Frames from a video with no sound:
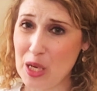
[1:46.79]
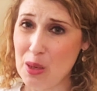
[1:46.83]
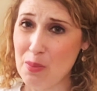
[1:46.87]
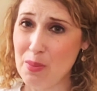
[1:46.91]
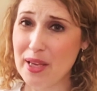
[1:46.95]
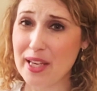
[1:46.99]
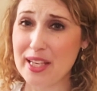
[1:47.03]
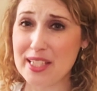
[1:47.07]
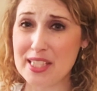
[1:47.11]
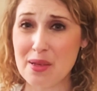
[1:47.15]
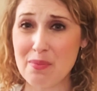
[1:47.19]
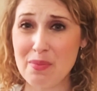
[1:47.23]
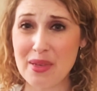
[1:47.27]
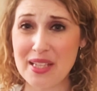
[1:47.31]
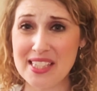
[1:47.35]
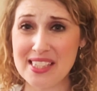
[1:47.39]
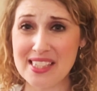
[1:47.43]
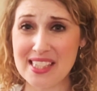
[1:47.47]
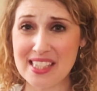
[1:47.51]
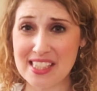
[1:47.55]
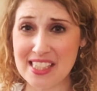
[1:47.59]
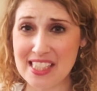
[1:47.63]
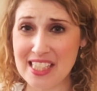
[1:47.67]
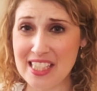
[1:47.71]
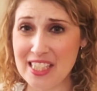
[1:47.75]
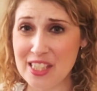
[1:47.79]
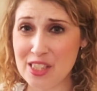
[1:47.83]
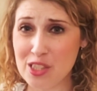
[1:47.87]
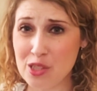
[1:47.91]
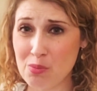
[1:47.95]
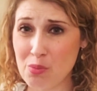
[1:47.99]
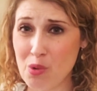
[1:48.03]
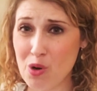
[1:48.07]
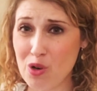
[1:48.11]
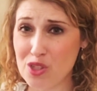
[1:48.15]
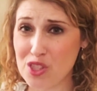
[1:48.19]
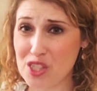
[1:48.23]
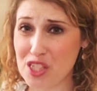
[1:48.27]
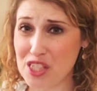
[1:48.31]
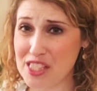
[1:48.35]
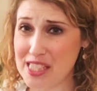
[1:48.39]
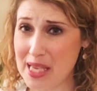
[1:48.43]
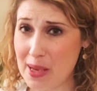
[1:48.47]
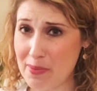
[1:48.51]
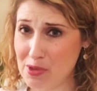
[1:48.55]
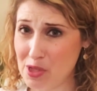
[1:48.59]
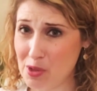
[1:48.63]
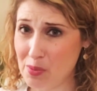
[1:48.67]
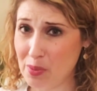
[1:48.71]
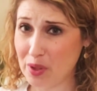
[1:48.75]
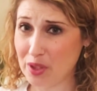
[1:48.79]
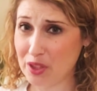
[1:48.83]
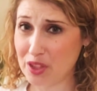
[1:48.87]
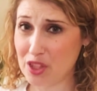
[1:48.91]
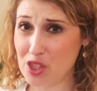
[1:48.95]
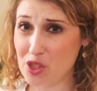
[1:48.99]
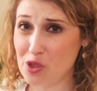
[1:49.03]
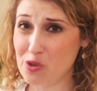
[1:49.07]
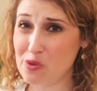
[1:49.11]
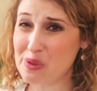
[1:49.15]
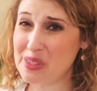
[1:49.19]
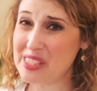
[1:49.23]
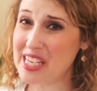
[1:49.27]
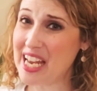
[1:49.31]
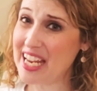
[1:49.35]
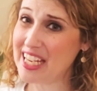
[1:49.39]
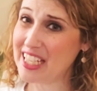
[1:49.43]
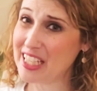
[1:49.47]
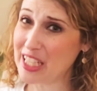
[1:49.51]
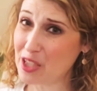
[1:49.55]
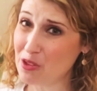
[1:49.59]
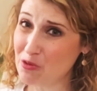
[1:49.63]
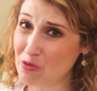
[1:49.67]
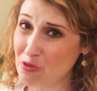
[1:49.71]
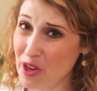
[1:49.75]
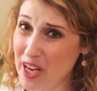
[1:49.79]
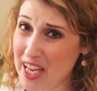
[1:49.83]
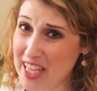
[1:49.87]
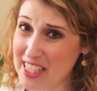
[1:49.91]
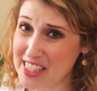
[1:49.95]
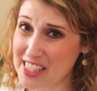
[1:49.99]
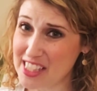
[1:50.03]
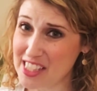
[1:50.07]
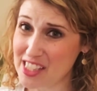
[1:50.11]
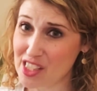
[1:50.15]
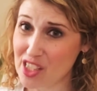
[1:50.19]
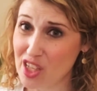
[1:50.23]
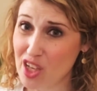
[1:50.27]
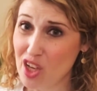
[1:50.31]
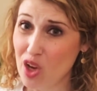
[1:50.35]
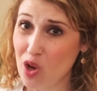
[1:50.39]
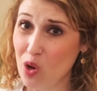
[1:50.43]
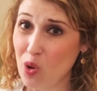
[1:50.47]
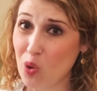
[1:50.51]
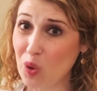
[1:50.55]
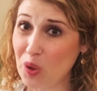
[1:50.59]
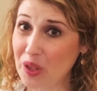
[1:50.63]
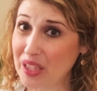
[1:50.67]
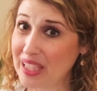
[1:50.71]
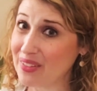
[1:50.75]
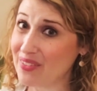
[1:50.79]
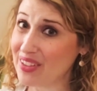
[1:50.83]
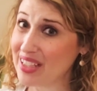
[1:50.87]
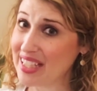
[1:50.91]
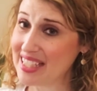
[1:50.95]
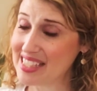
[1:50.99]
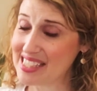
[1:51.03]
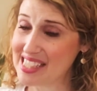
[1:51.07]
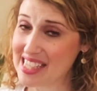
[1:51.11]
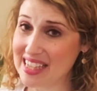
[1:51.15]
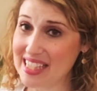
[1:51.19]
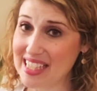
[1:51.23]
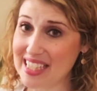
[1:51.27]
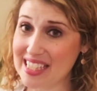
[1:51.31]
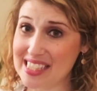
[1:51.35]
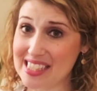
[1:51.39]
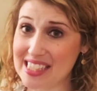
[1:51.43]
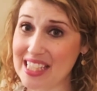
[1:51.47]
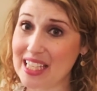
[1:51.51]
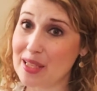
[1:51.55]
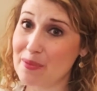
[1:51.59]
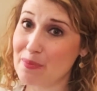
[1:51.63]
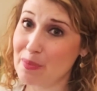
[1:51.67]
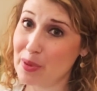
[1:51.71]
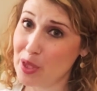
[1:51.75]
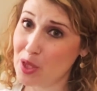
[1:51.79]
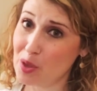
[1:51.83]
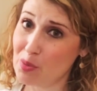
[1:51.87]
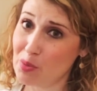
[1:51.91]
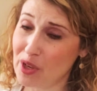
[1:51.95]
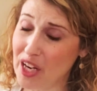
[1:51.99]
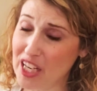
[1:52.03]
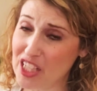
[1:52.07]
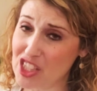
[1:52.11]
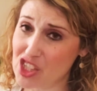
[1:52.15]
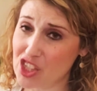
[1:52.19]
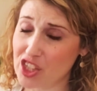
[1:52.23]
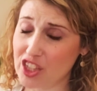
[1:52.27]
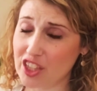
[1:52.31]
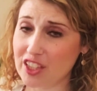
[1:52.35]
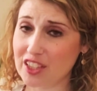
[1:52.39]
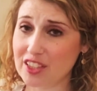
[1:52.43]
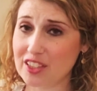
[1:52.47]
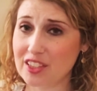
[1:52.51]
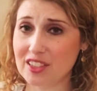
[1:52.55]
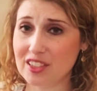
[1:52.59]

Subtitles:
because it means that teens are more susceptible to taking risks or giving in to things like peer pressure.